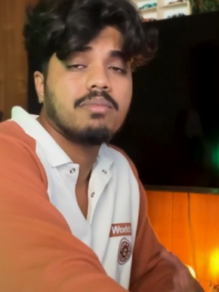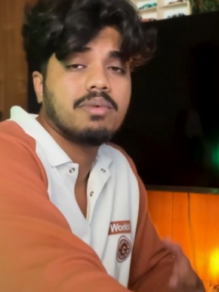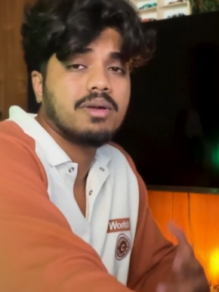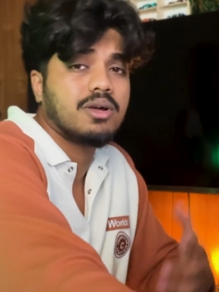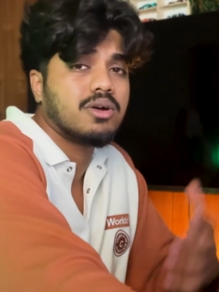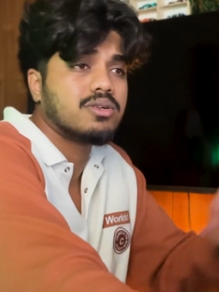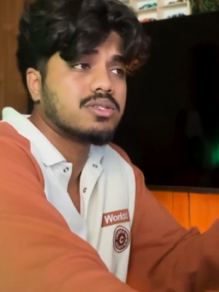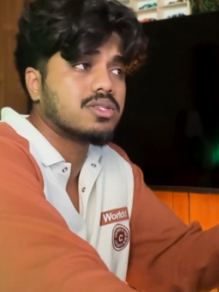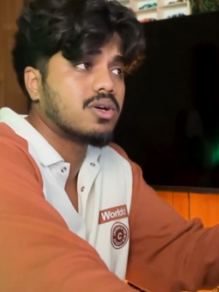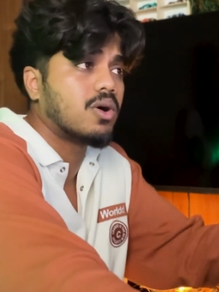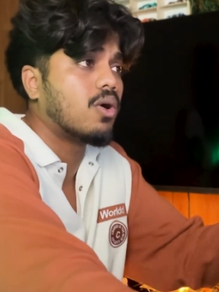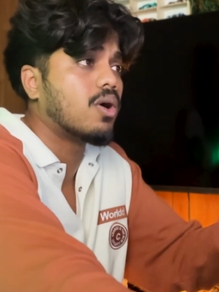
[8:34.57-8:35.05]

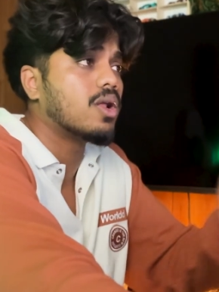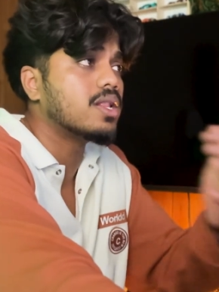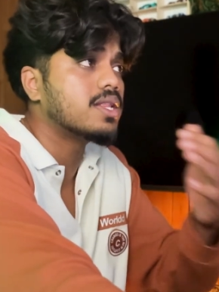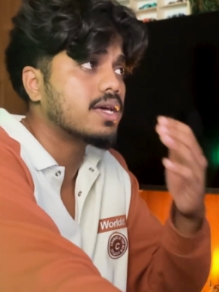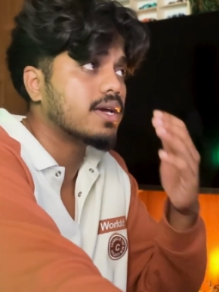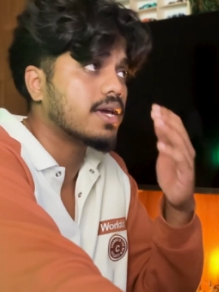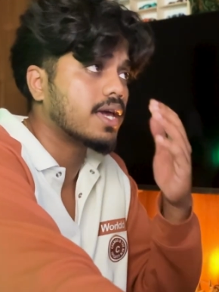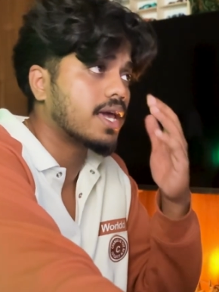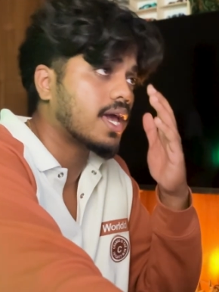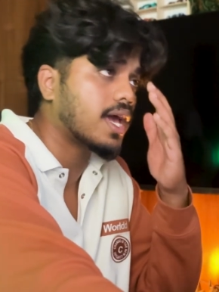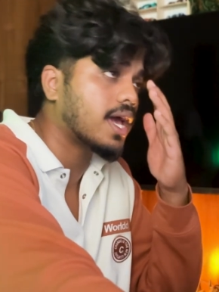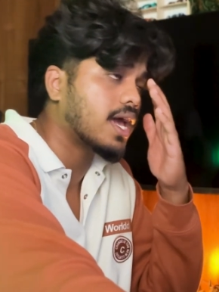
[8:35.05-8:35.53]
because all the
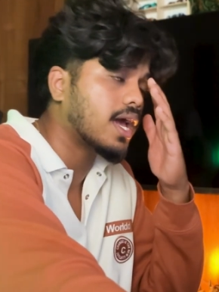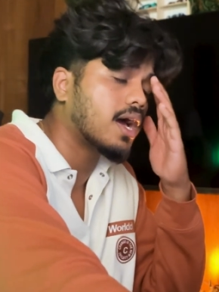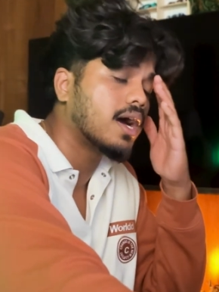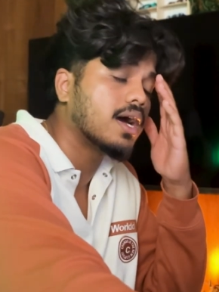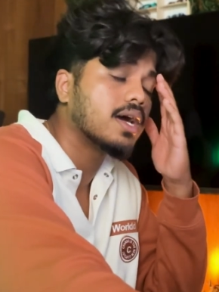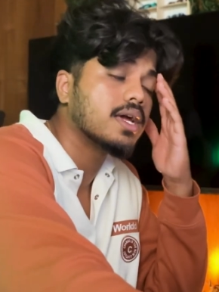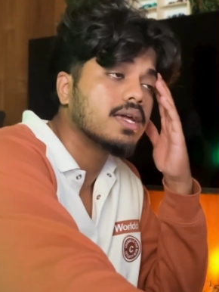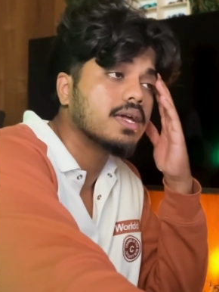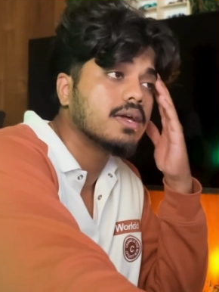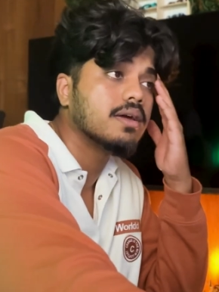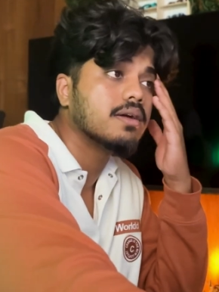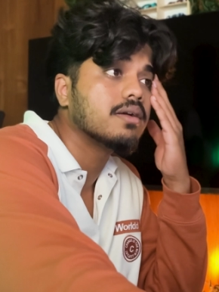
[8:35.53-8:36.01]
AI
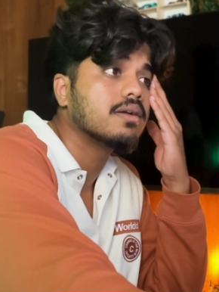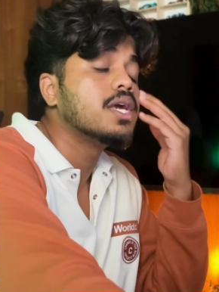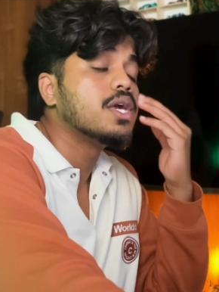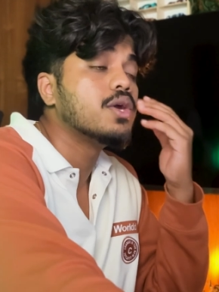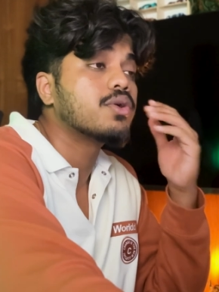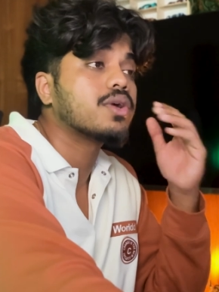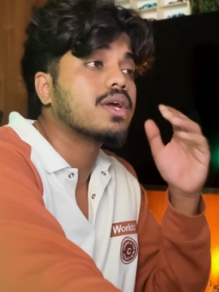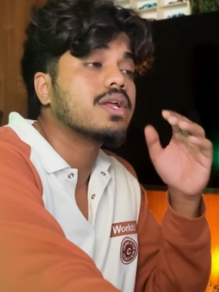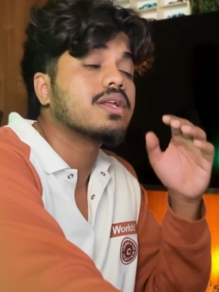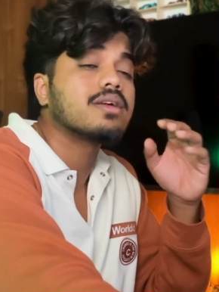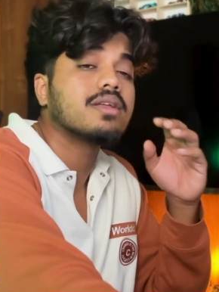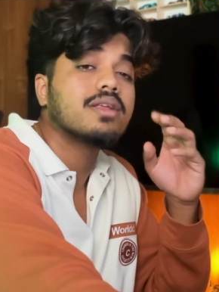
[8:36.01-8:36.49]
are here.
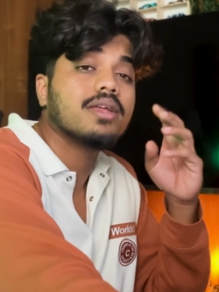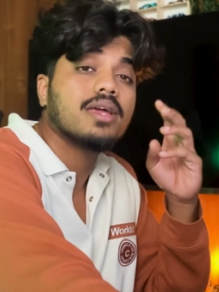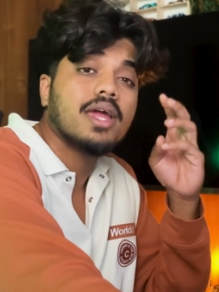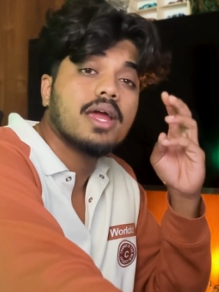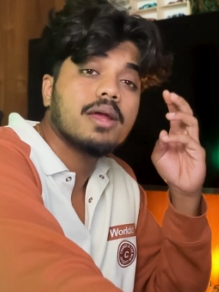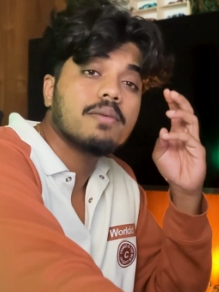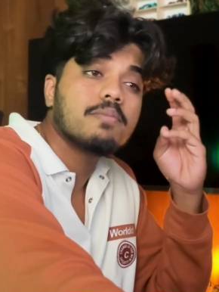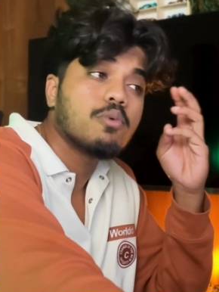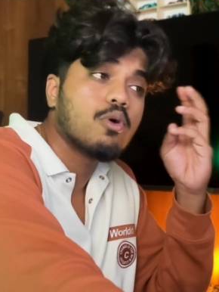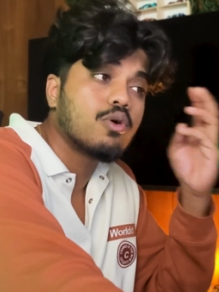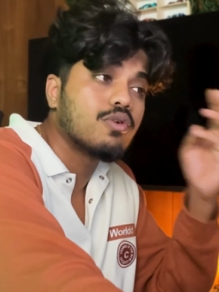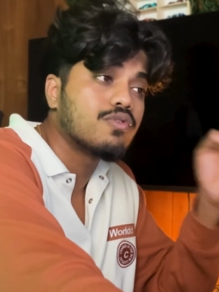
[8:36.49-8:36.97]
You can
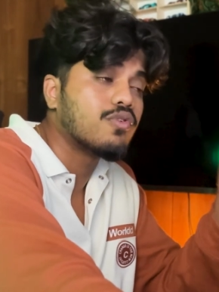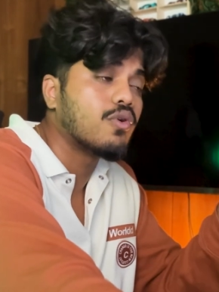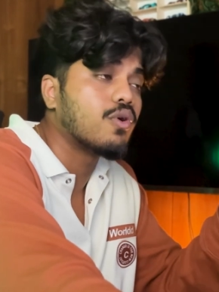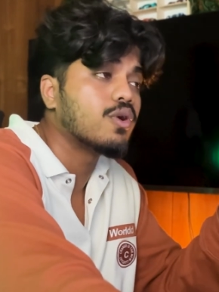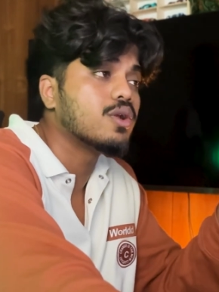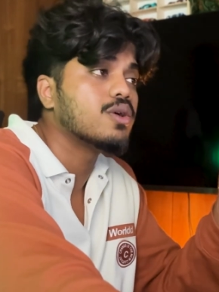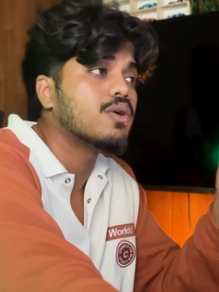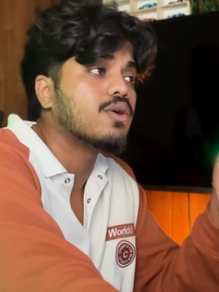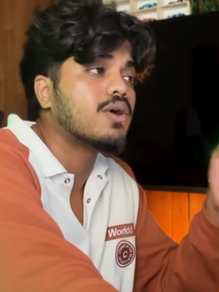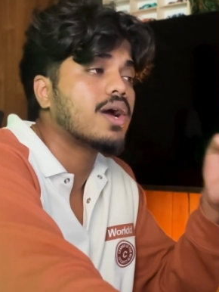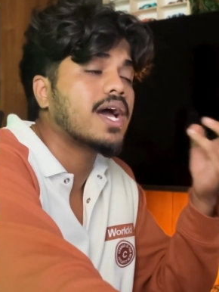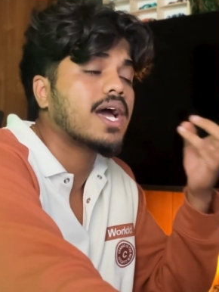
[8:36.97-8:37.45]
create
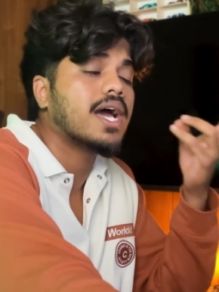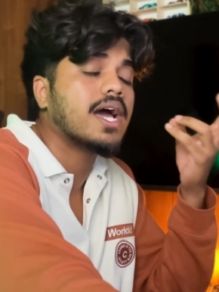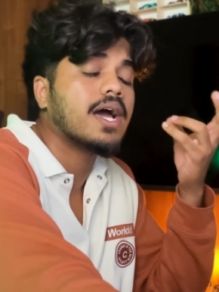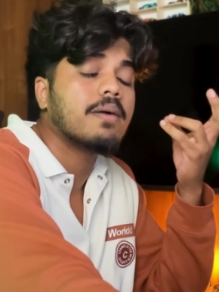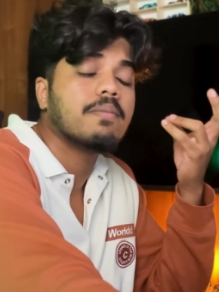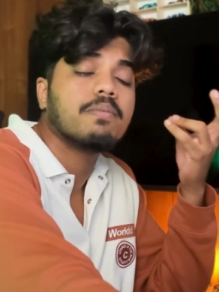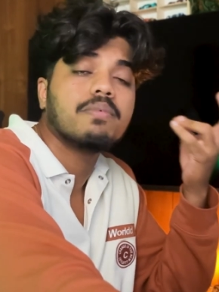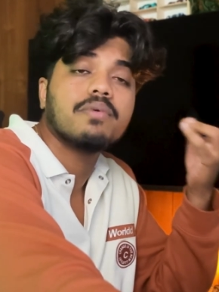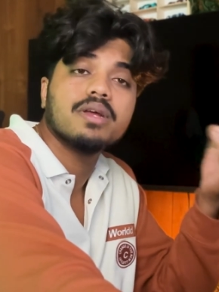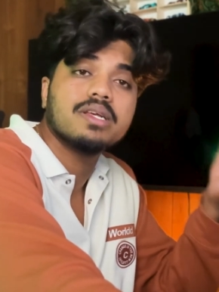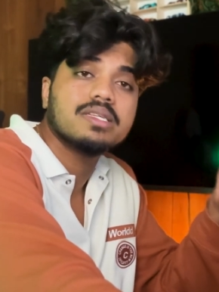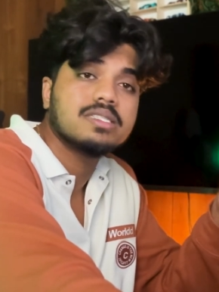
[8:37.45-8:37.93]
portfolio
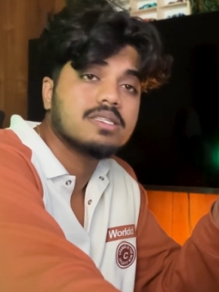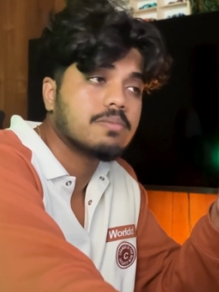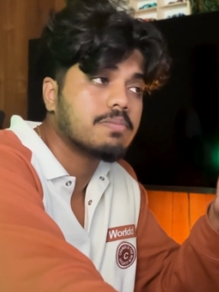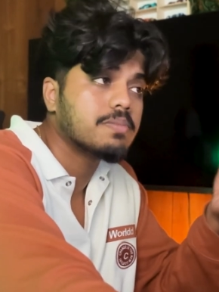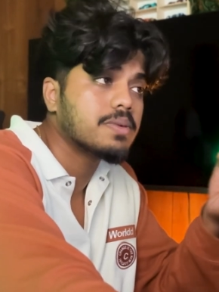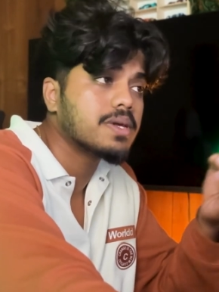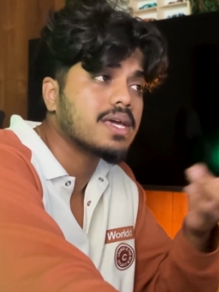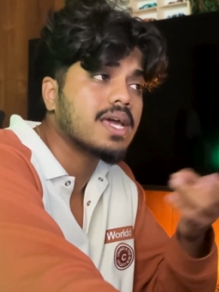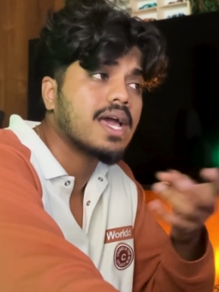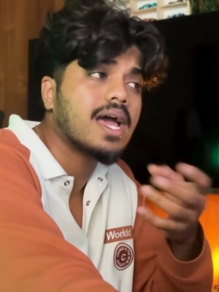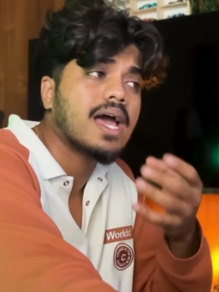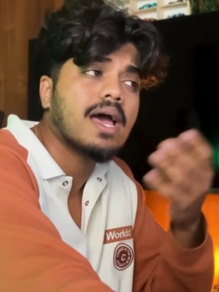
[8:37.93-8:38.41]
app,
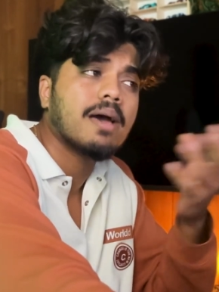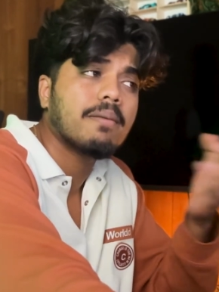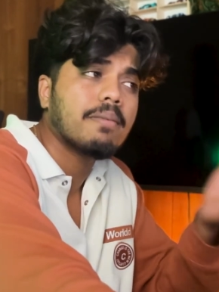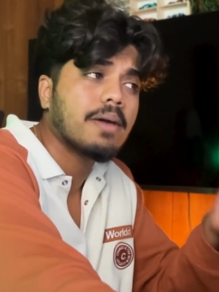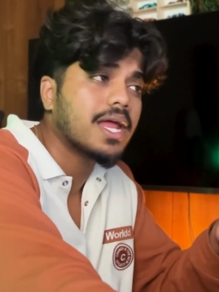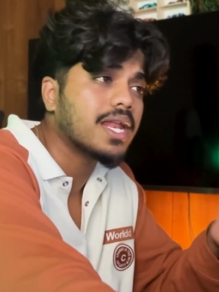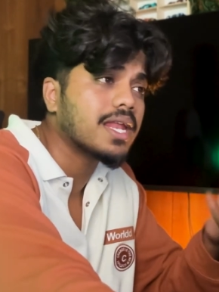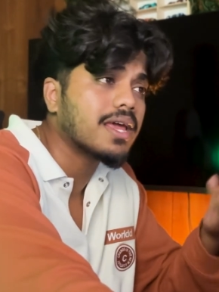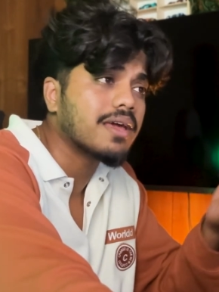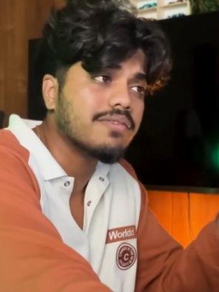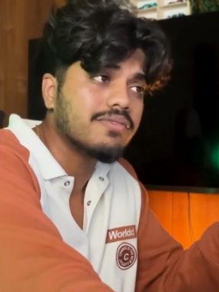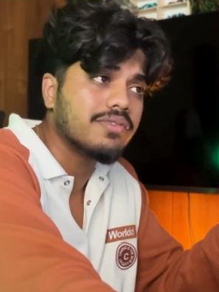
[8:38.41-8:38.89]
recipe app
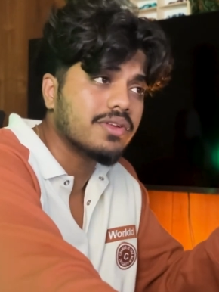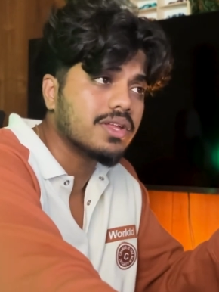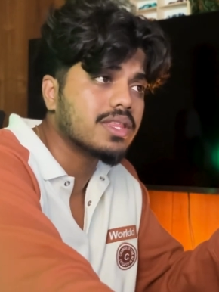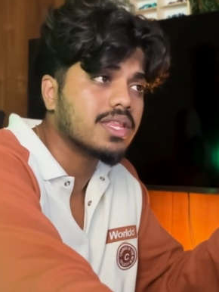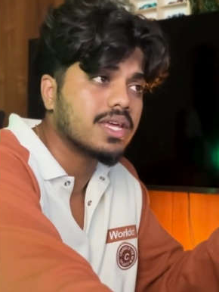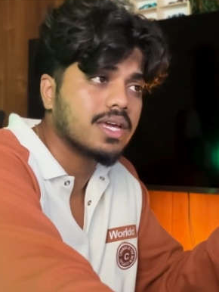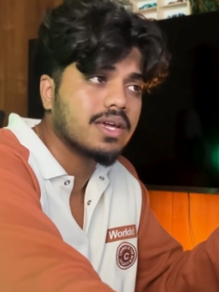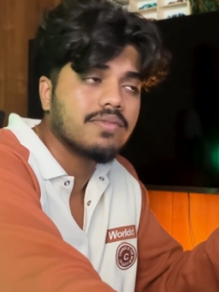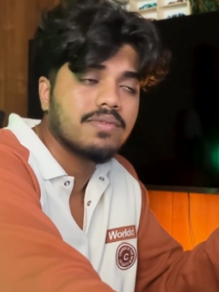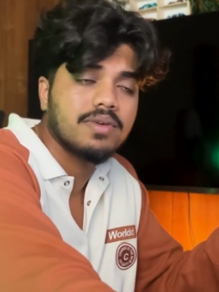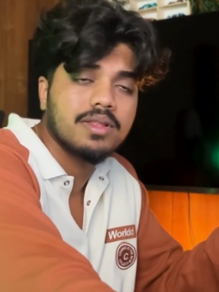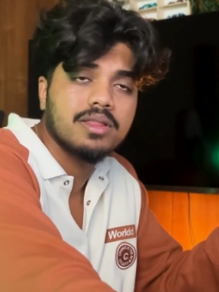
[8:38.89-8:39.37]
and
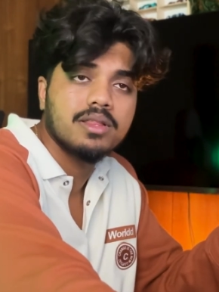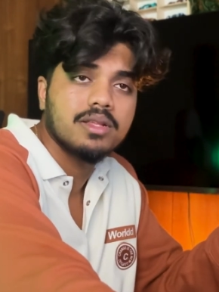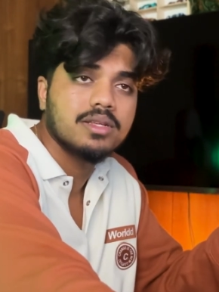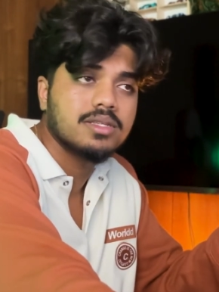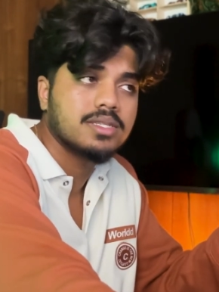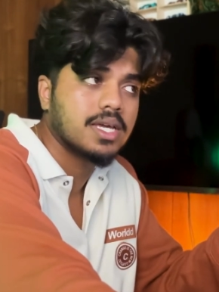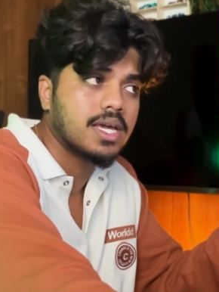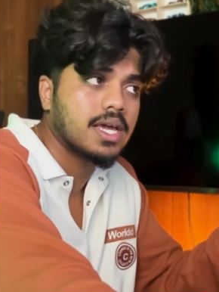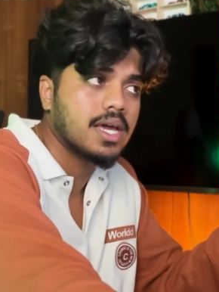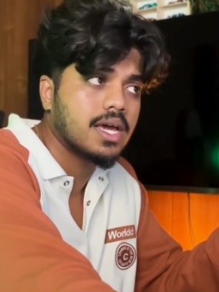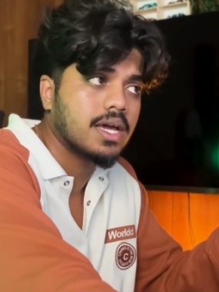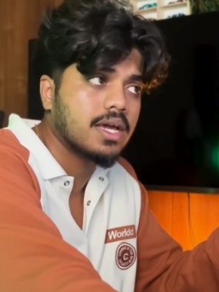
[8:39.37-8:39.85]
everything with
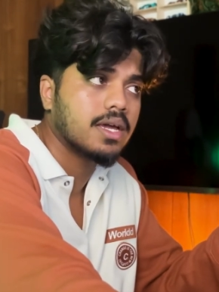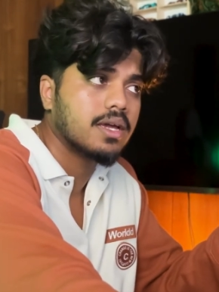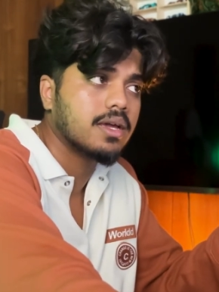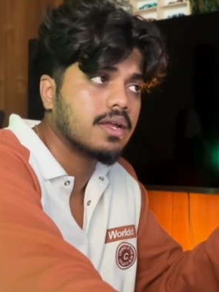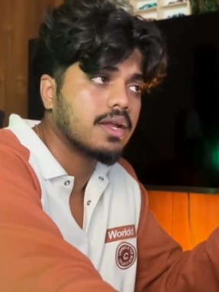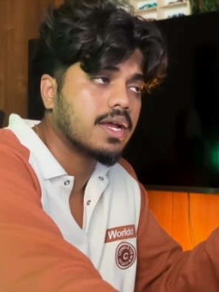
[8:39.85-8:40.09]
this AI,